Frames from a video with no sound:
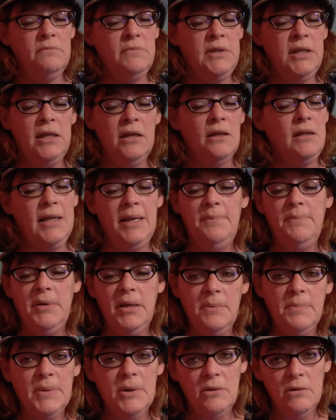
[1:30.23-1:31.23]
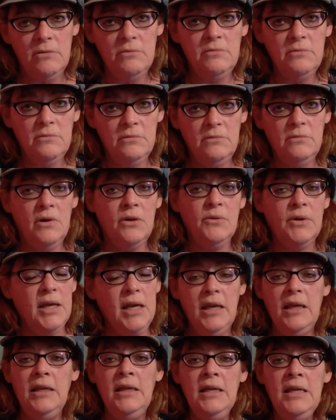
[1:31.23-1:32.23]
killing people.
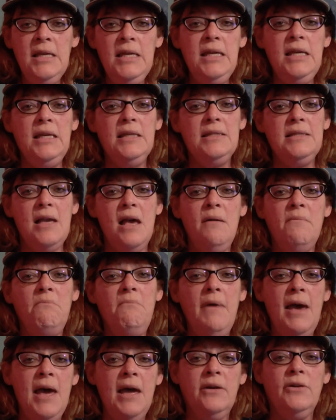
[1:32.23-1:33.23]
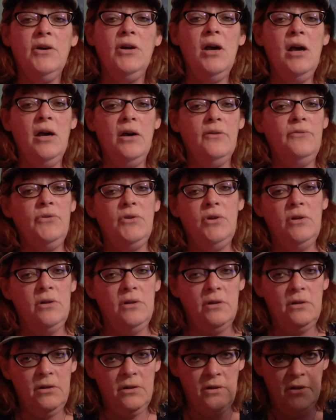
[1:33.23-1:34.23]
Okay? It's a matter of
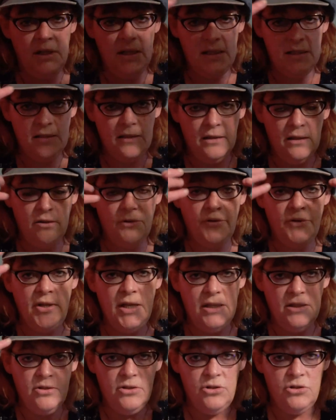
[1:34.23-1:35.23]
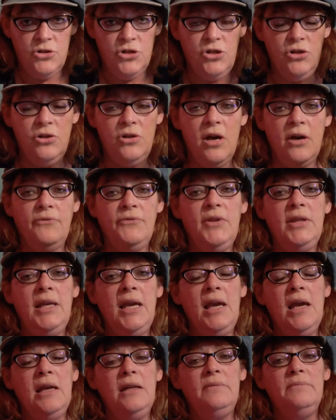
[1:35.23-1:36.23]
these little things that are shooting off in the
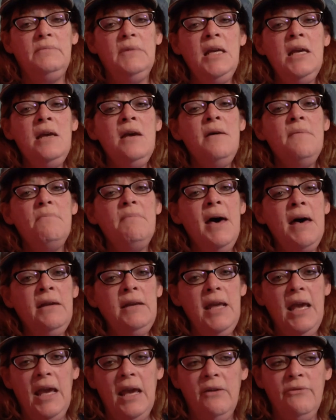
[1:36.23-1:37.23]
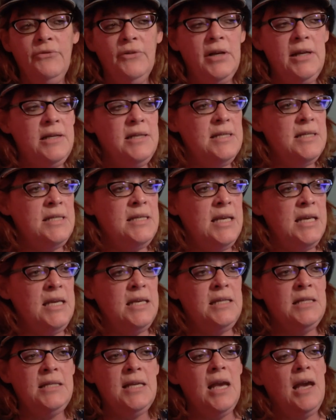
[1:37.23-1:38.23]
head. About every
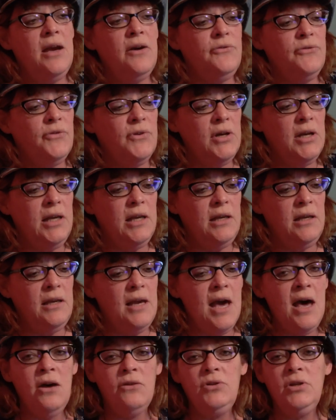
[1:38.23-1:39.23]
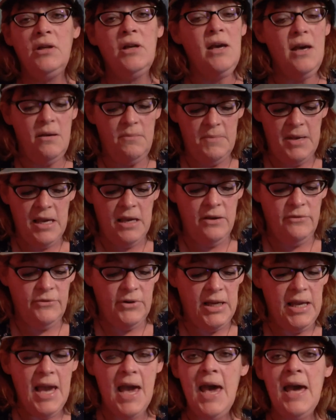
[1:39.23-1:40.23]
disease, every outcome,
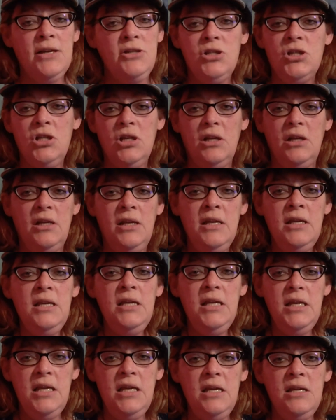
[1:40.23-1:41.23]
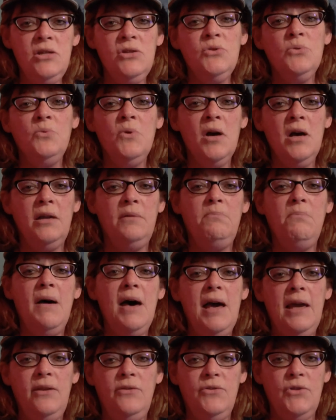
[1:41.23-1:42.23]
every action is run
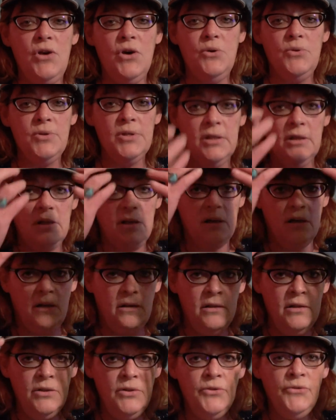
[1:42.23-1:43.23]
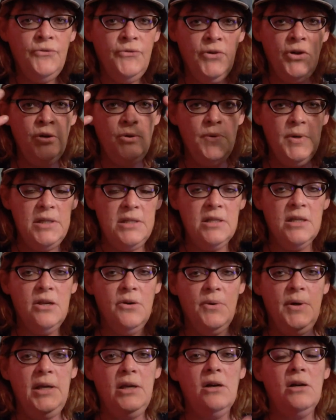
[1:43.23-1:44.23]
by those little fluids
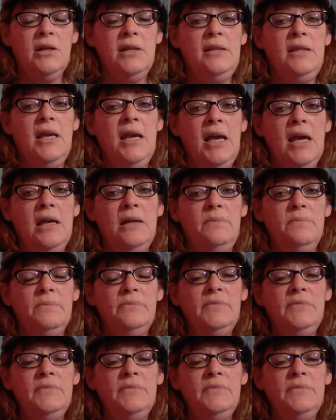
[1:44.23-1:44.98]
going on in the head.